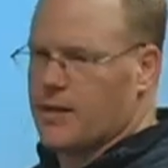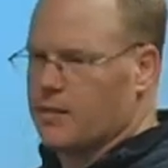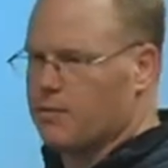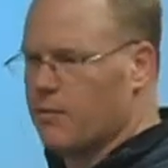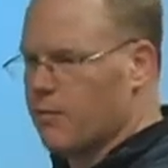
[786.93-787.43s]
is.
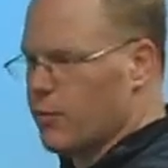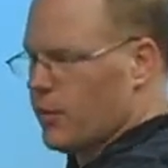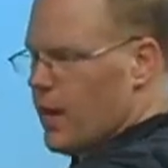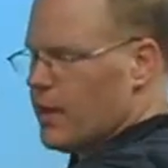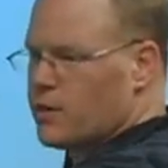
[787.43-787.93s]

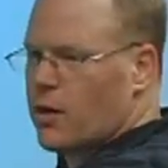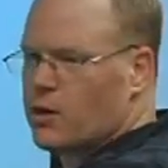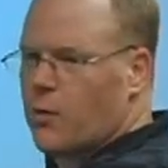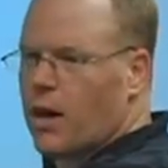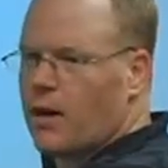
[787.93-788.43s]
It
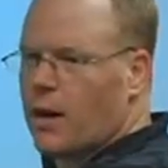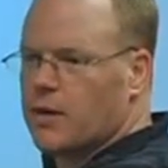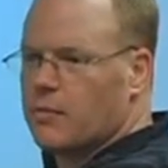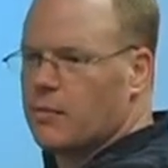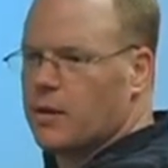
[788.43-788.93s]
starts running on
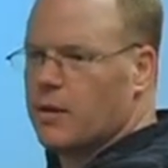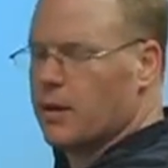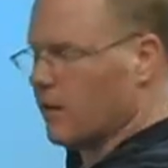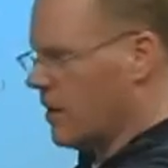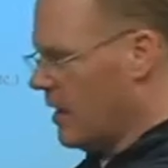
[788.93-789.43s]
this
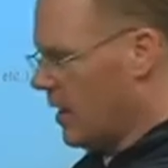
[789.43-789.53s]
deal.